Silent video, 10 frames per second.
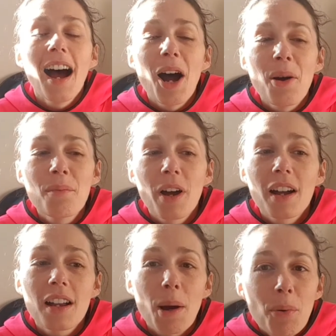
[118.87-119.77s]

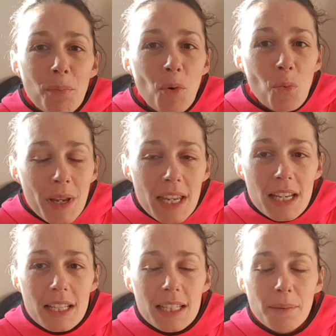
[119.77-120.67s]
a couple more
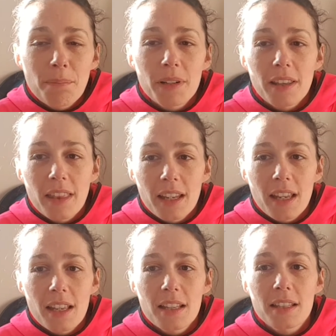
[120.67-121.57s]
weeks, but the thing
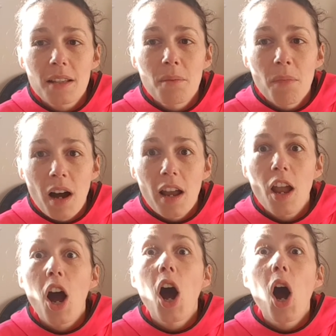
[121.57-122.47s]
is, my